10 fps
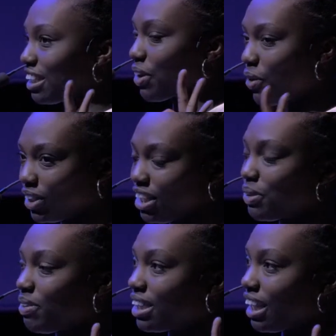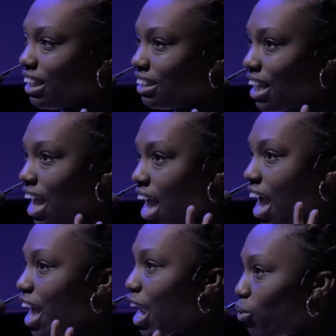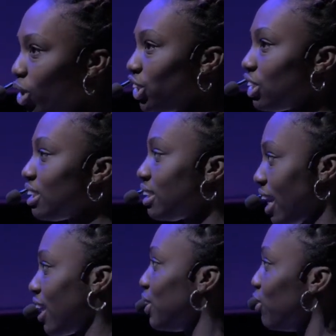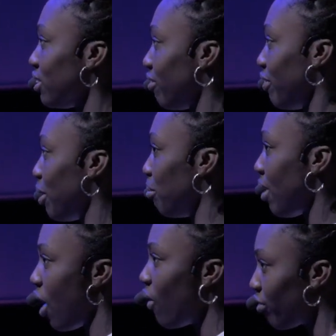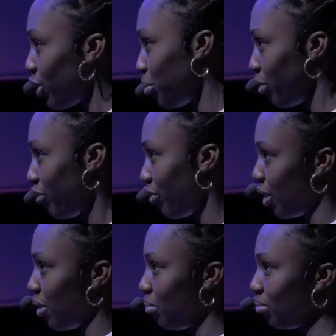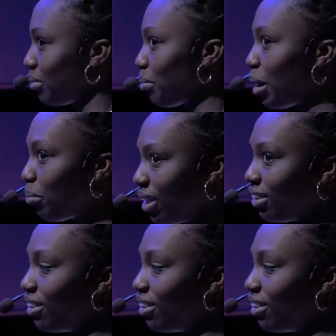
and only 3 things. And I want you to take note of them however you prefer. Maybe